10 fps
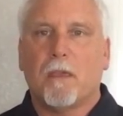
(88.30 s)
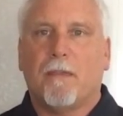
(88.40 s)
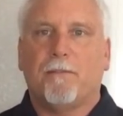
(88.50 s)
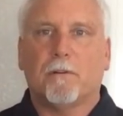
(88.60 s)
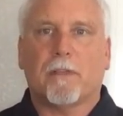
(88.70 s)

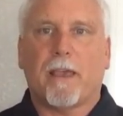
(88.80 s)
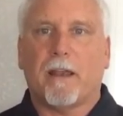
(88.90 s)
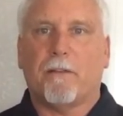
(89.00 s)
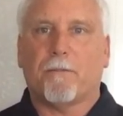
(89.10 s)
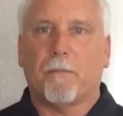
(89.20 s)
If you look
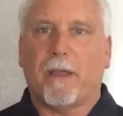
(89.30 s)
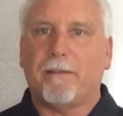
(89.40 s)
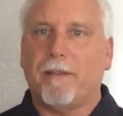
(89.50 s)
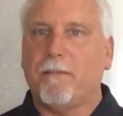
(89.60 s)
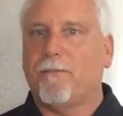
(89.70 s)
at it, from
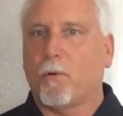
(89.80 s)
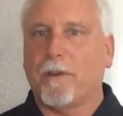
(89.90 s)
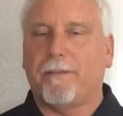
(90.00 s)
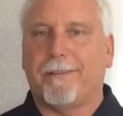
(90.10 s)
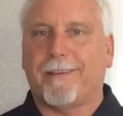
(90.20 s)

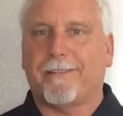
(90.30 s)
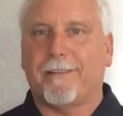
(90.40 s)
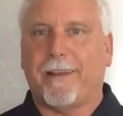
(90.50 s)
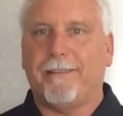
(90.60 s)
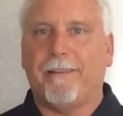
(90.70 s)
1946
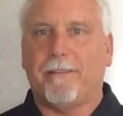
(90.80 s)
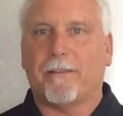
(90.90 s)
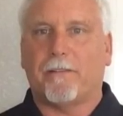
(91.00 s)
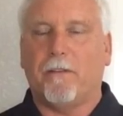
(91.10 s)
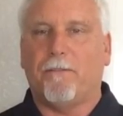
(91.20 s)
to
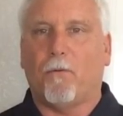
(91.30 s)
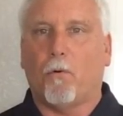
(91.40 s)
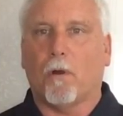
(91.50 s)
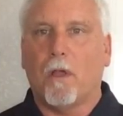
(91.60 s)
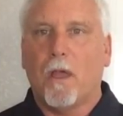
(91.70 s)

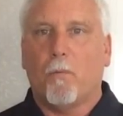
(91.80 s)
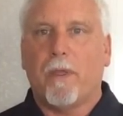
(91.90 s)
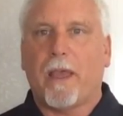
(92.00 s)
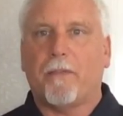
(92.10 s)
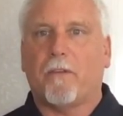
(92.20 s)
1964,
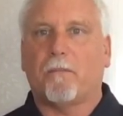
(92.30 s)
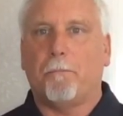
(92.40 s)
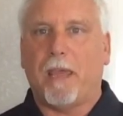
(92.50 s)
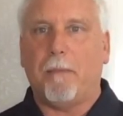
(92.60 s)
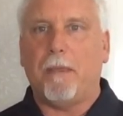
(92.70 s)
we had this
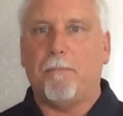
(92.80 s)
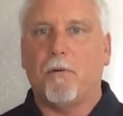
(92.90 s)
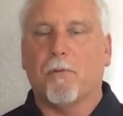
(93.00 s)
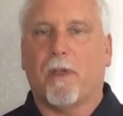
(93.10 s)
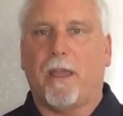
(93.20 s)
baby
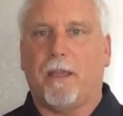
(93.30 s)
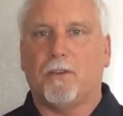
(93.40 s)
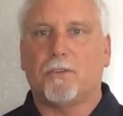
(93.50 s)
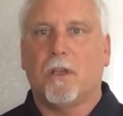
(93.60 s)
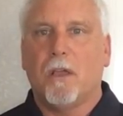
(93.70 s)
boomer
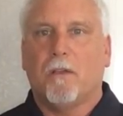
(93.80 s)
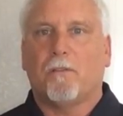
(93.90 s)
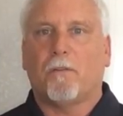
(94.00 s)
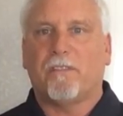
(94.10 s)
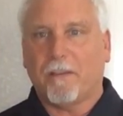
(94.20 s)
age.
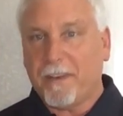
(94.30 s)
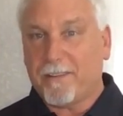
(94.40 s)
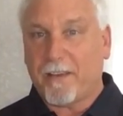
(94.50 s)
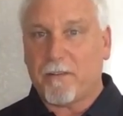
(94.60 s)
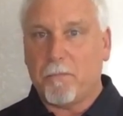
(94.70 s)
So
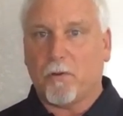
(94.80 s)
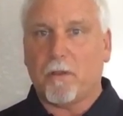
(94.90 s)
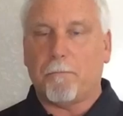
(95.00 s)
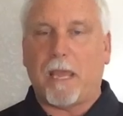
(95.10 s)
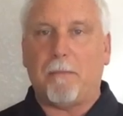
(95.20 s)
77
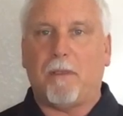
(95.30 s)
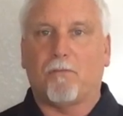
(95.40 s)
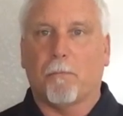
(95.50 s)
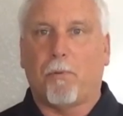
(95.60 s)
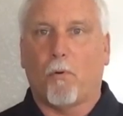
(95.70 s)
million
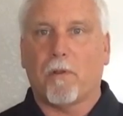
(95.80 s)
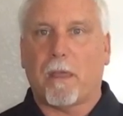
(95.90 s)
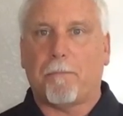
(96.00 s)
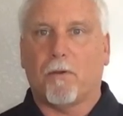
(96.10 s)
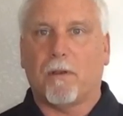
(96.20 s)
babies were born in
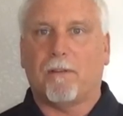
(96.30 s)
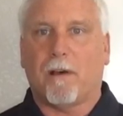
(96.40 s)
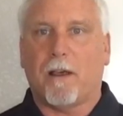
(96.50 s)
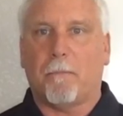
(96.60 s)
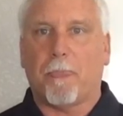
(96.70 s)
that period of
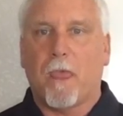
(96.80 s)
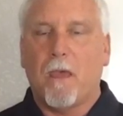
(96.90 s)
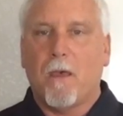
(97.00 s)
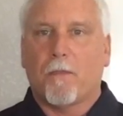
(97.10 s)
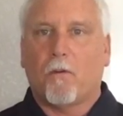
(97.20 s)
time.
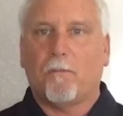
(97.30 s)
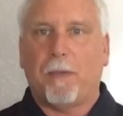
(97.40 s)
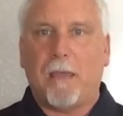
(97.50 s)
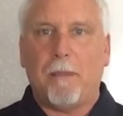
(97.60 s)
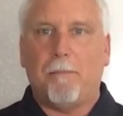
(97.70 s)
Those
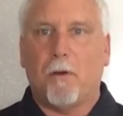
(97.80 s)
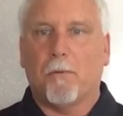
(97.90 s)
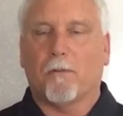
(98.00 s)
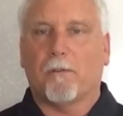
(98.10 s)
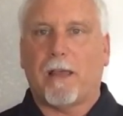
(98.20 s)
baby
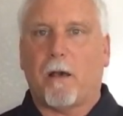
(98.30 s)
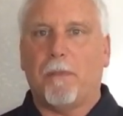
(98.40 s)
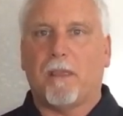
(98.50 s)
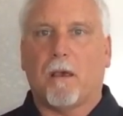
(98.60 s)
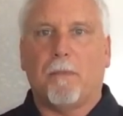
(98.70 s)
boomers are now
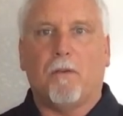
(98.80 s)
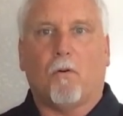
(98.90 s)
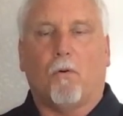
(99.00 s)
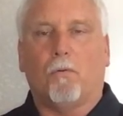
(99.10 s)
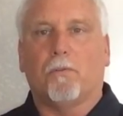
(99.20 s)
becoming
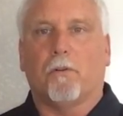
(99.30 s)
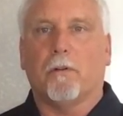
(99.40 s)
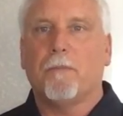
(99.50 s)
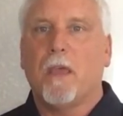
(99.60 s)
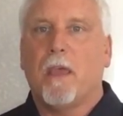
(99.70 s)

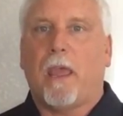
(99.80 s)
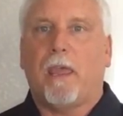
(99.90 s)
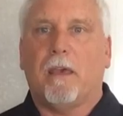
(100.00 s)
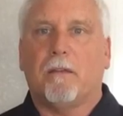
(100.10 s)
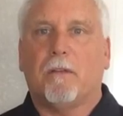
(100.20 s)
older,
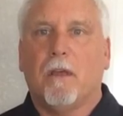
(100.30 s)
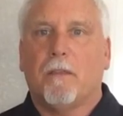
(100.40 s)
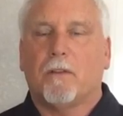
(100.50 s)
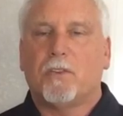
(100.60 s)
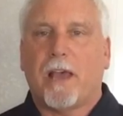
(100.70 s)
and
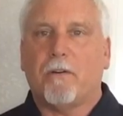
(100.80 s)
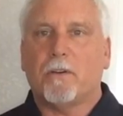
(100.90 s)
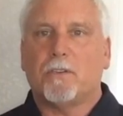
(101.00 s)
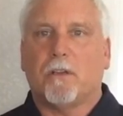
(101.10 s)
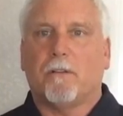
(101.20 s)
the
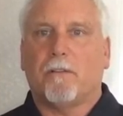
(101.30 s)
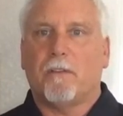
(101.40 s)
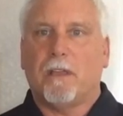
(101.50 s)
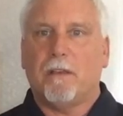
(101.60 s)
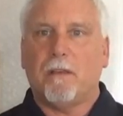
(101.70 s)
challenge is
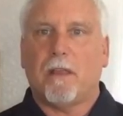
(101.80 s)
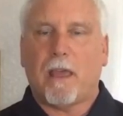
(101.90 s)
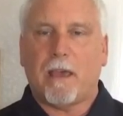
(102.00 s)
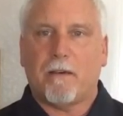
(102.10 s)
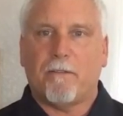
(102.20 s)
they didn't
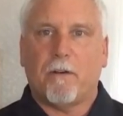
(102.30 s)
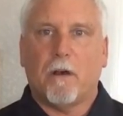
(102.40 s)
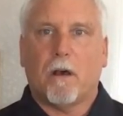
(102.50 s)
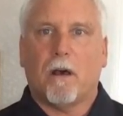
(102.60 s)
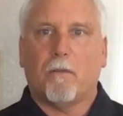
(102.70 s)
have
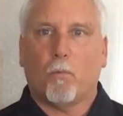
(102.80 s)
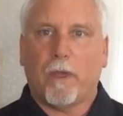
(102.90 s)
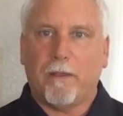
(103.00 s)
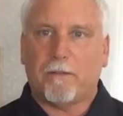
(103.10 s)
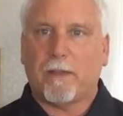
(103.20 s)

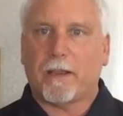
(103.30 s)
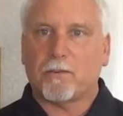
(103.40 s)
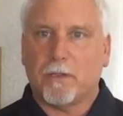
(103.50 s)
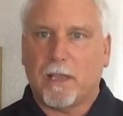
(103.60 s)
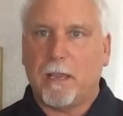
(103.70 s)
ways to
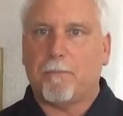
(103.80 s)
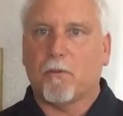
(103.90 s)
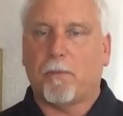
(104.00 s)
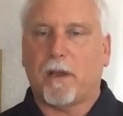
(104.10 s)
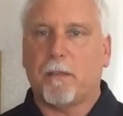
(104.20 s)
actually keep
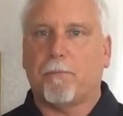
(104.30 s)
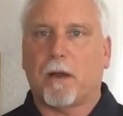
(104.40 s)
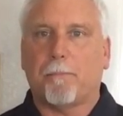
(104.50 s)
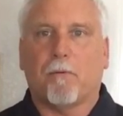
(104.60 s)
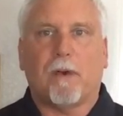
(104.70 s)
their body in
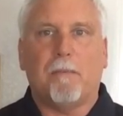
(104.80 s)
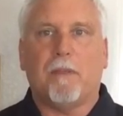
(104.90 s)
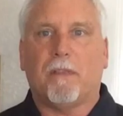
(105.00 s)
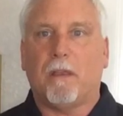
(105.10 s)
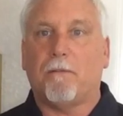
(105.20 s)
proper
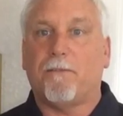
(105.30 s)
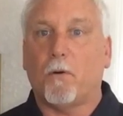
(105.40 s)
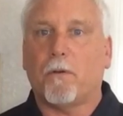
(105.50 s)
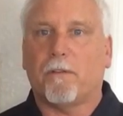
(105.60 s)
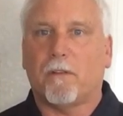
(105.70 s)
alignment. They didn't
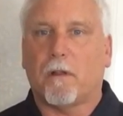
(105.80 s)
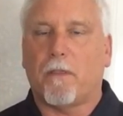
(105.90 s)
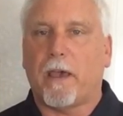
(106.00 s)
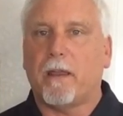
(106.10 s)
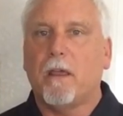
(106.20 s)
focus in
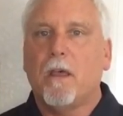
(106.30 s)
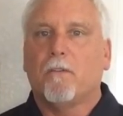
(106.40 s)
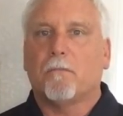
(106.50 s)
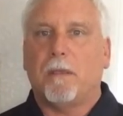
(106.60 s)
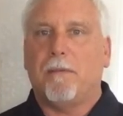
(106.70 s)
on that.
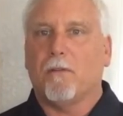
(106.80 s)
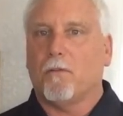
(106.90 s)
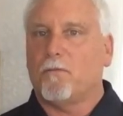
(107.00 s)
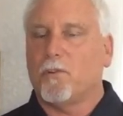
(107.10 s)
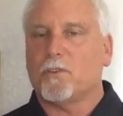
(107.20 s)
So maybe their
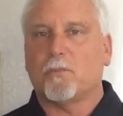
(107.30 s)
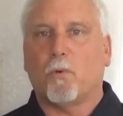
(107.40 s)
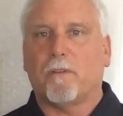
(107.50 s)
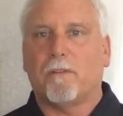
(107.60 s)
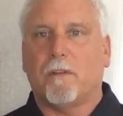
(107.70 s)
nutrition
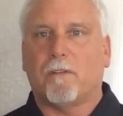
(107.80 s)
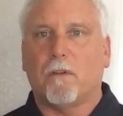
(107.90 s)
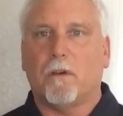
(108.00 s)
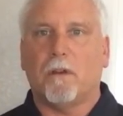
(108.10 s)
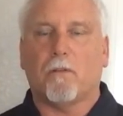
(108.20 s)
wasn't as
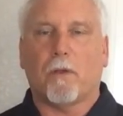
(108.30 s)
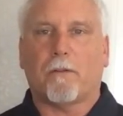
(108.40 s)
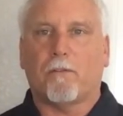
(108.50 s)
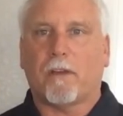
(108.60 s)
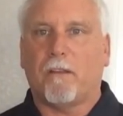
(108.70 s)
good, their
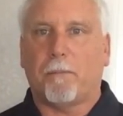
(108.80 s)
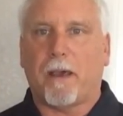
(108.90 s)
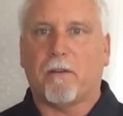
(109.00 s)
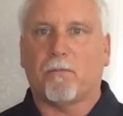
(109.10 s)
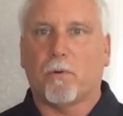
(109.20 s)
exercise
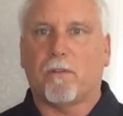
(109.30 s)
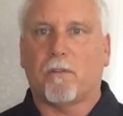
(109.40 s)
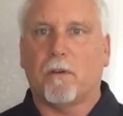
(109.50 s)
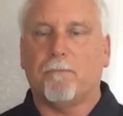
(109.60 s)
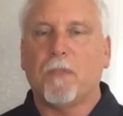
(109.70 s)
patterns weren't as
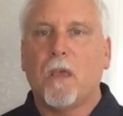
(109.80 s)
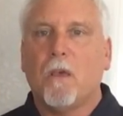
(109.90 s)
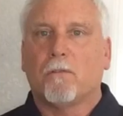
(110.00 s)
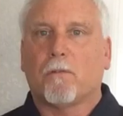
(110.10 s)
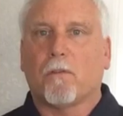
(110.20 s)
good.
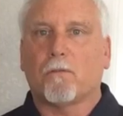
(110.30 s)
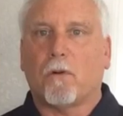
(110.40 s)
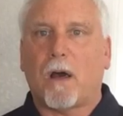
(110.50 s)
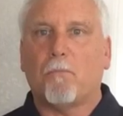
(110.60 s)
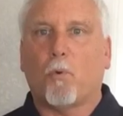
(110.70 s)
So there's a
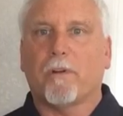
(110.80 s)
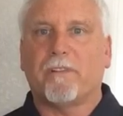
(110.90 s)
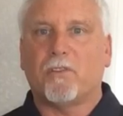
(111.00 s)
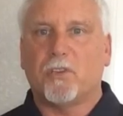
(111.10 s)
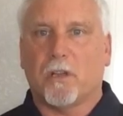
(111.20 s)
lot more
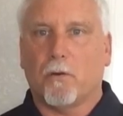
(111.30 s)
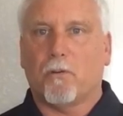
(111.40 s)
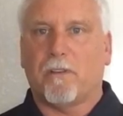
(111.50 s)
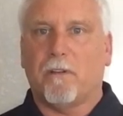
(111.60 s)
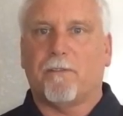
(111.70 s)

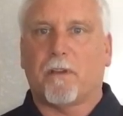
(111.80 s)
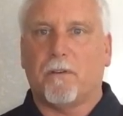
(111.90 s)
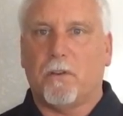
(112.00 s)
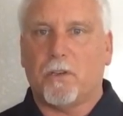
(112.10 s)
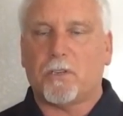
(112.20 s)
degenerative
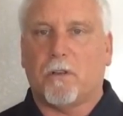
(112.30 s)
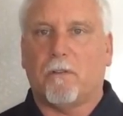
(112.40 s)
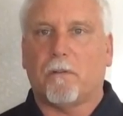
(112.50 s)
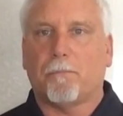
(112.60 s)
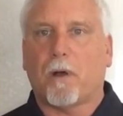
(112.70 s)

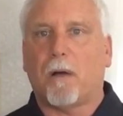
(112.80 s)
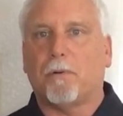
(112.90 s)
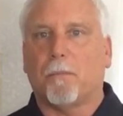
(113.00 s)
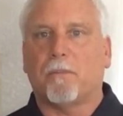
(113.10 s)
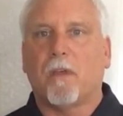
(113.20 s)
conditions and
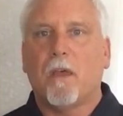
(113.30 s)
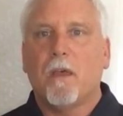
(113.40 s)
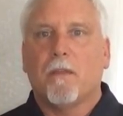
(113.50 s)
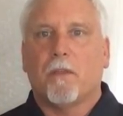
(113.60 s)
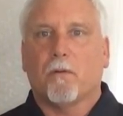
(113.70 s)
problems
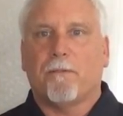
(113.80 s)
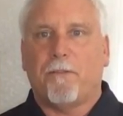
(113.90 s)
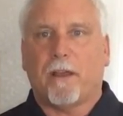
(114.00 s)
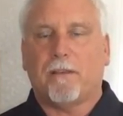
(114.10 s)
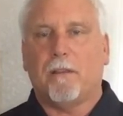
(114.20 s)
that are
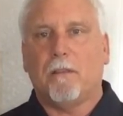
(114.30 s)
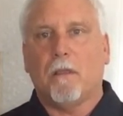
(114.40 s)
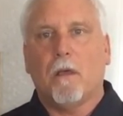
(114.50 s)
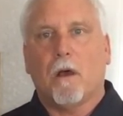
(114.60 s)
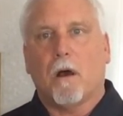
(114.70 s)

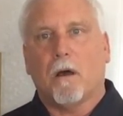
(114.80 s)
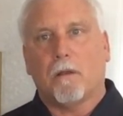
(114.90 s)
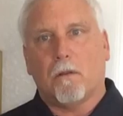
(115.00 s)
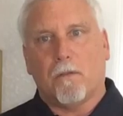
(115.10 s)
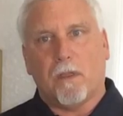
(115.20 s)
affecting
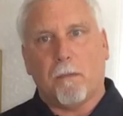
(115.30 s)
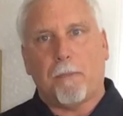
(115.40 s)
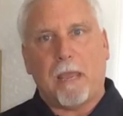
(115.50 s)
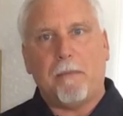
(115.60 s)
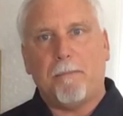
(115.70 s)
the
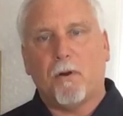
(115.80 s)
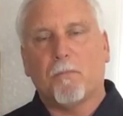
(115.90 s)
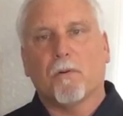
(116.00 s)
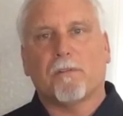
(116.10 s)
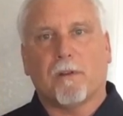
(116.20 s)
baby
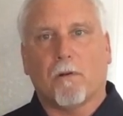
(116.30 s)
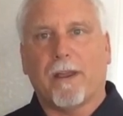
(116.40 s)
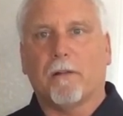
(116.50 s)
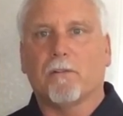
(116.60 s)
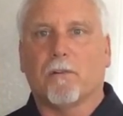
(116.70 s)
boomers and our
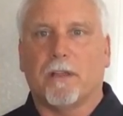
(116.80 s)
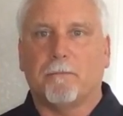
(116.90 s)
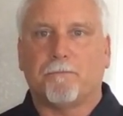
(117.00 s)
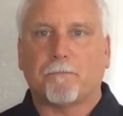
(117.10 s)
elderly.